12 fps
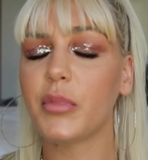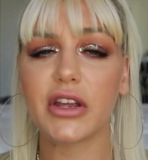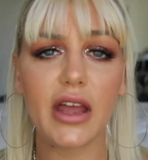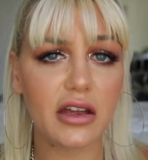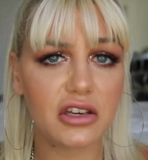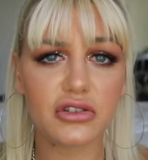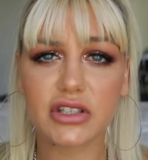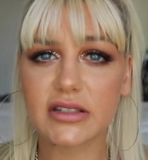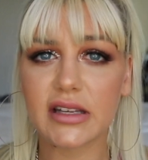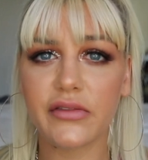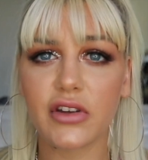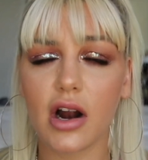But yeah, you
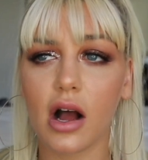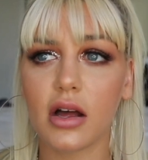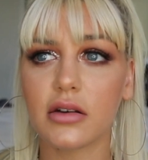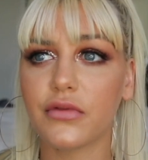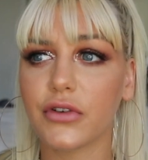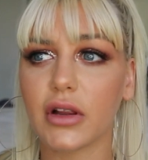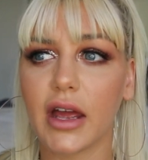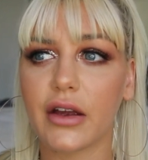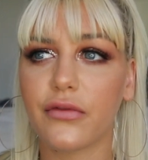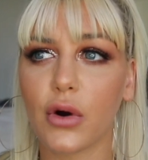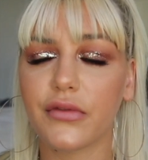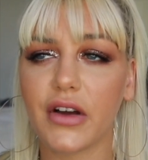just leave it on for
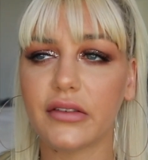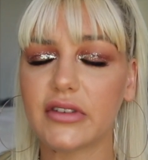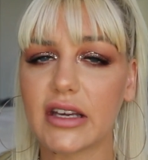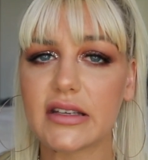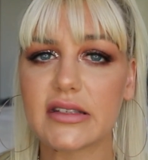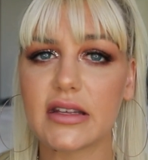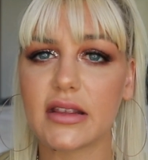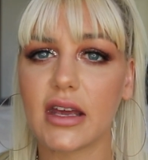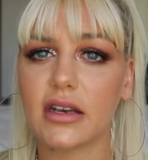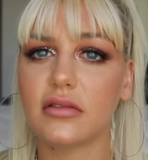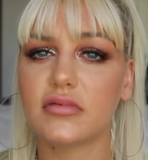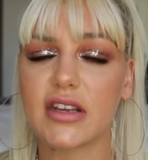like 4 or 5 days and then